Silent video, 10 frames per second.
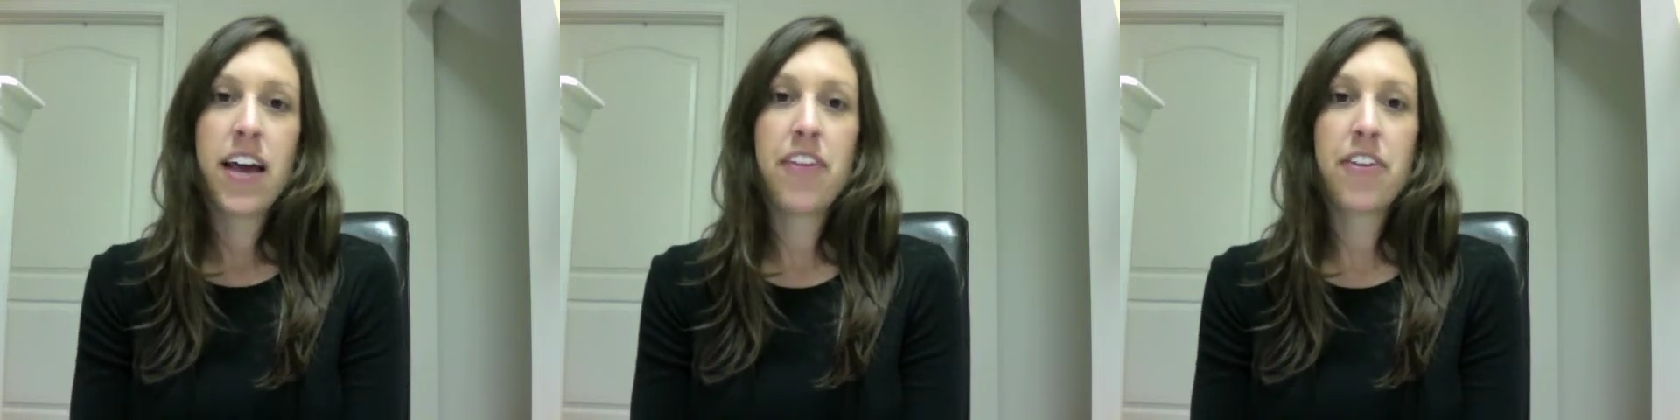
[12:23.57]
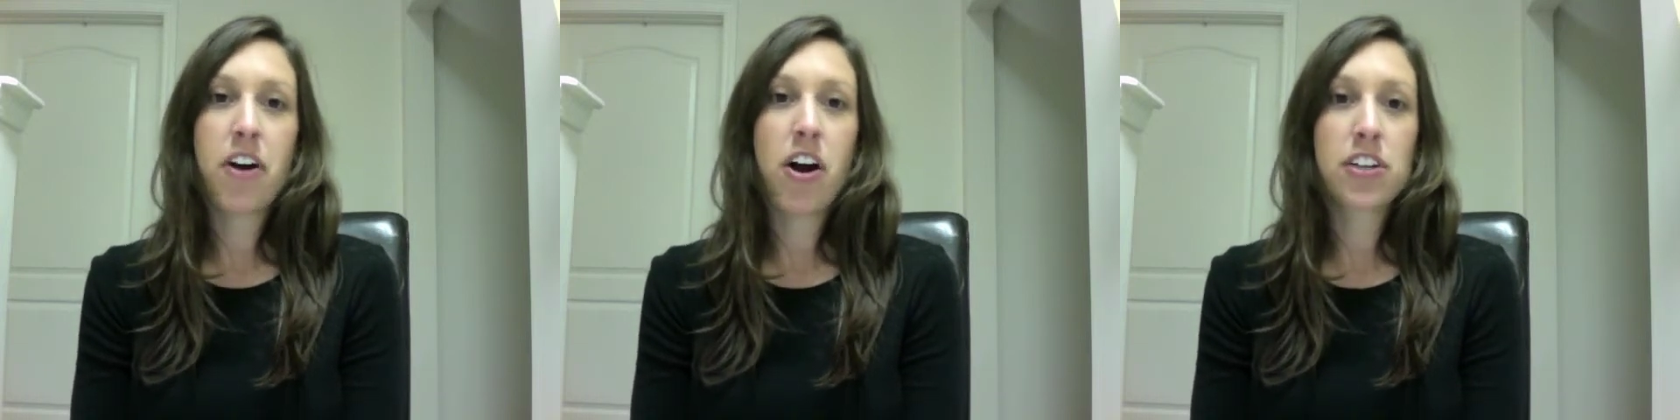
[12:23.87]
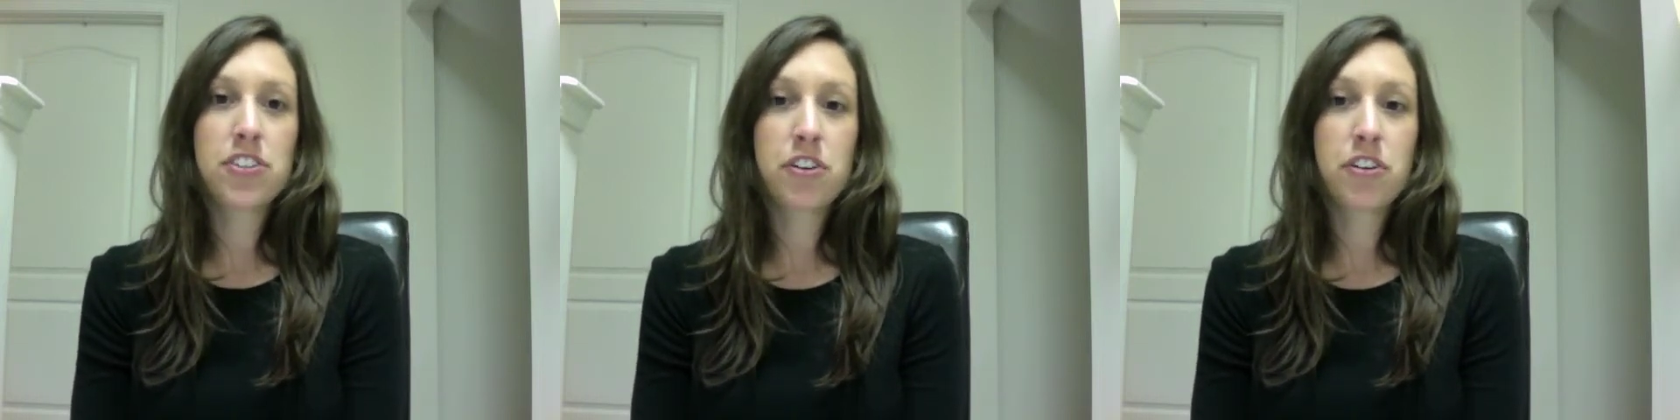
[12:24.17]
and there
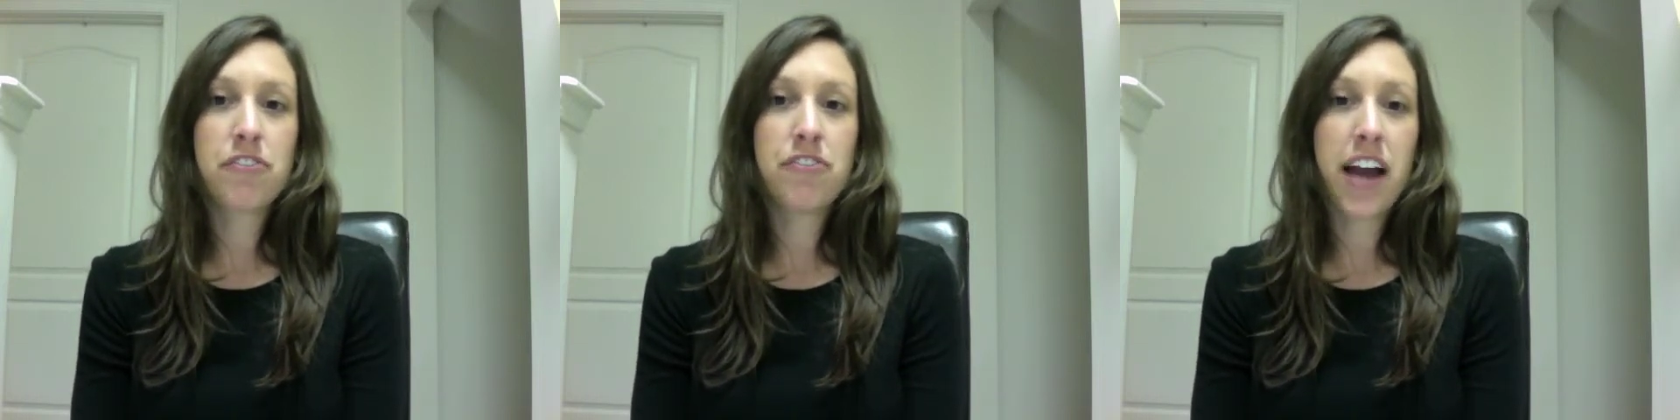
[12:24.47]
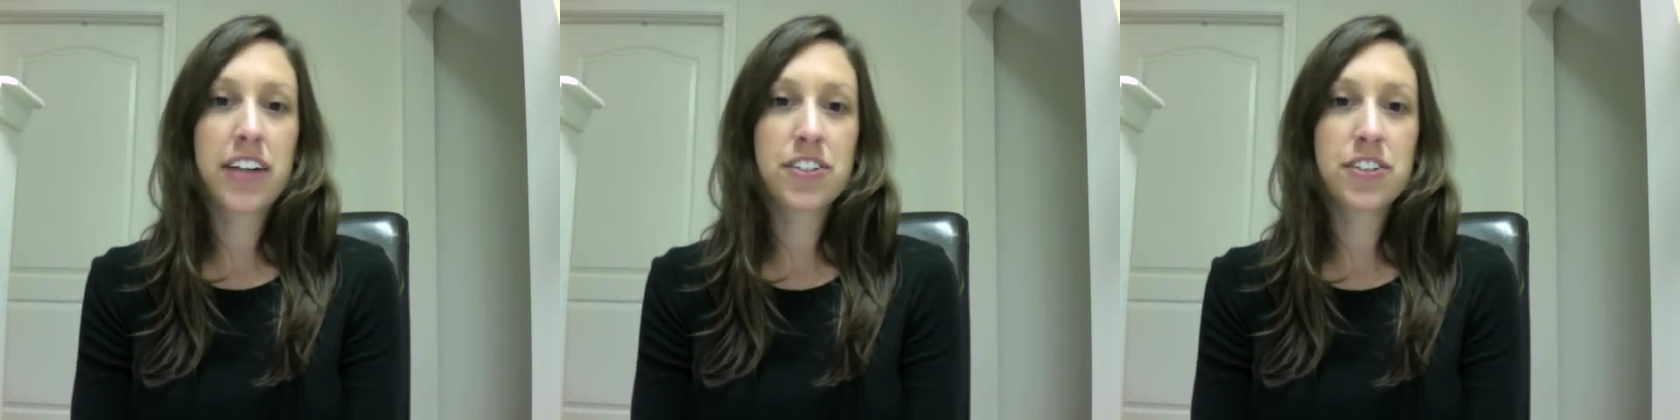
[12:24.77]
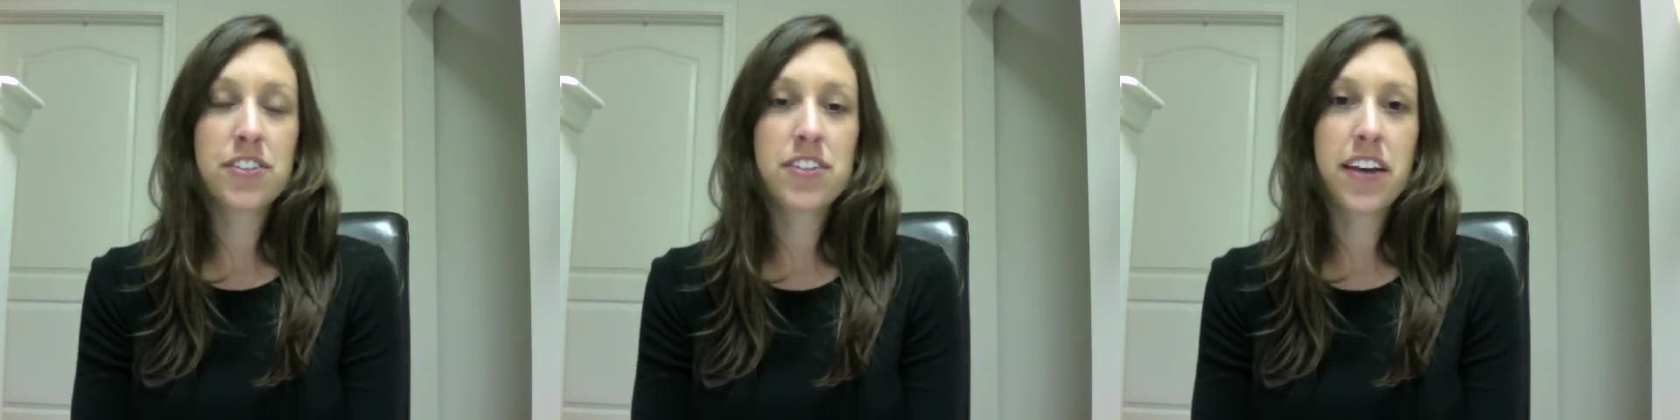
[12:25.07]
are certain
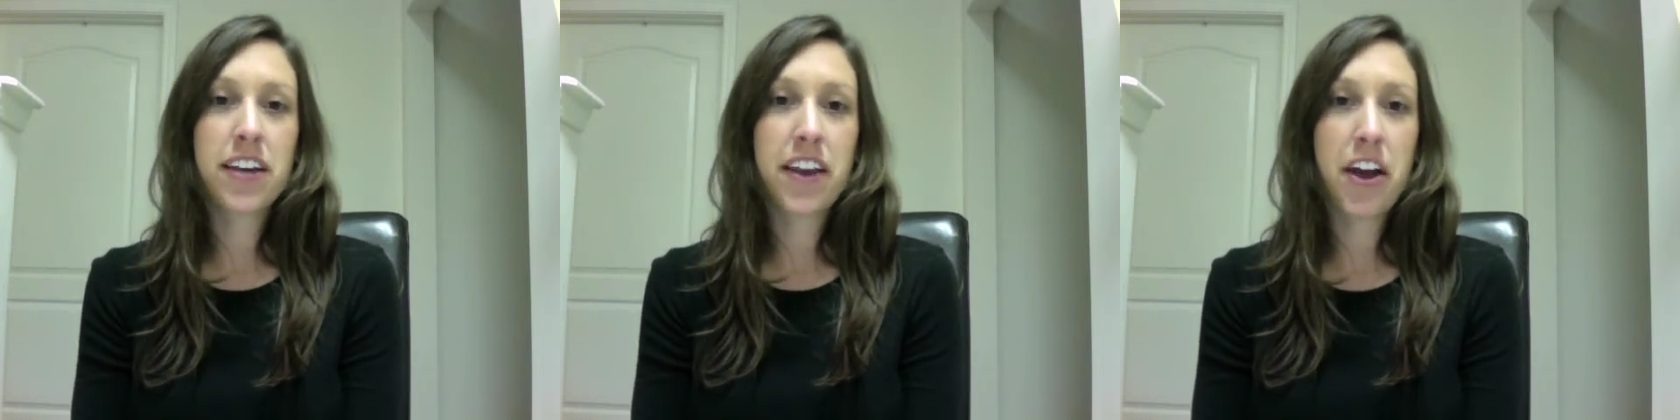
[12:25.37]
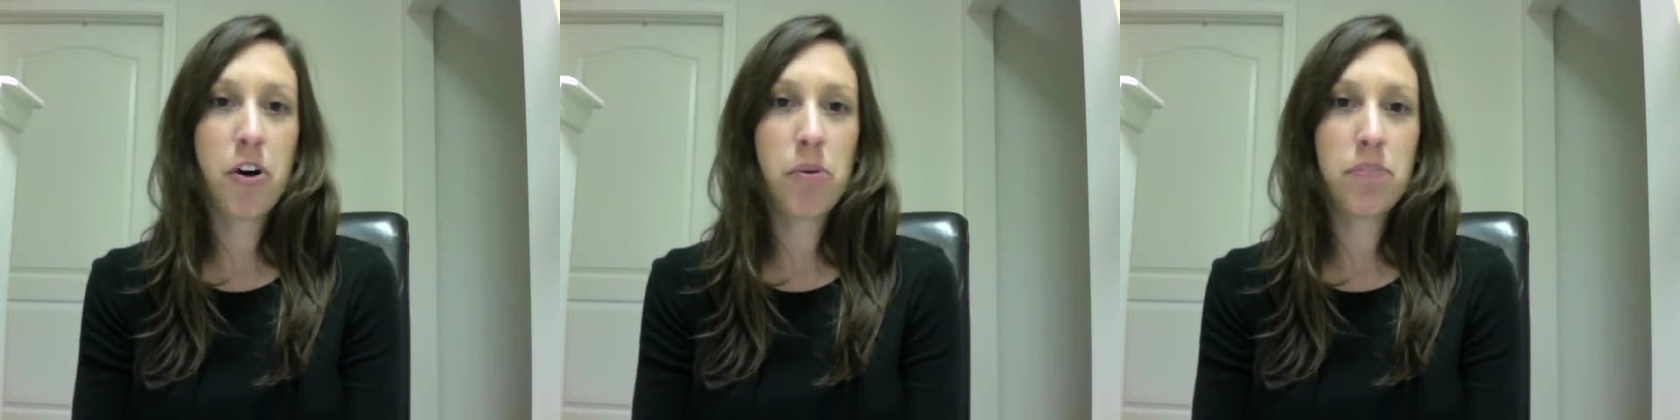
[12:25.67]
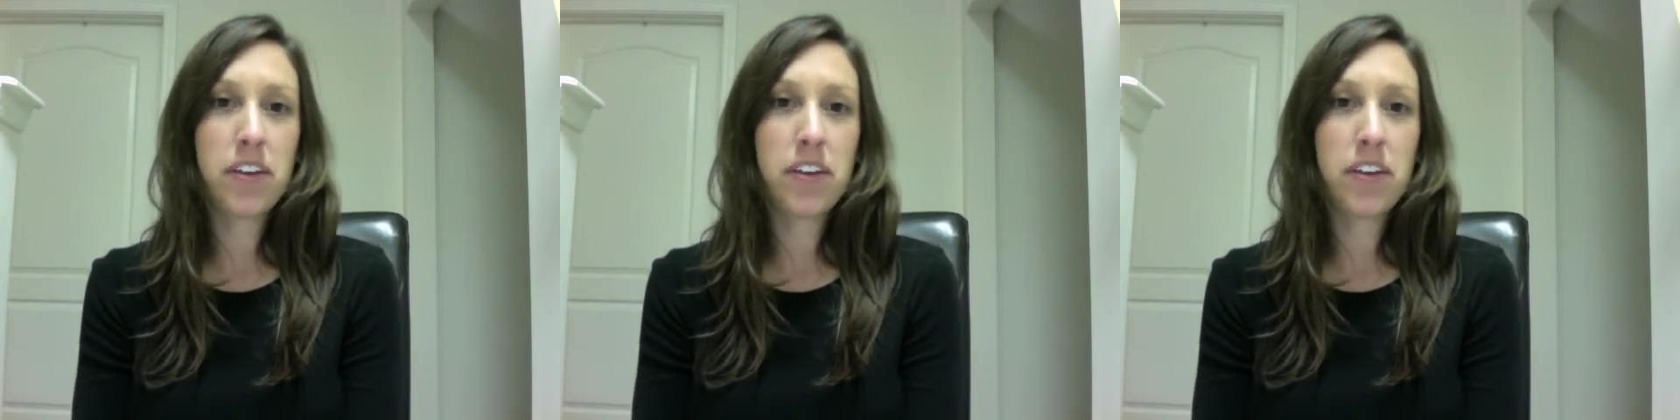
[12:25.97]
factors that can help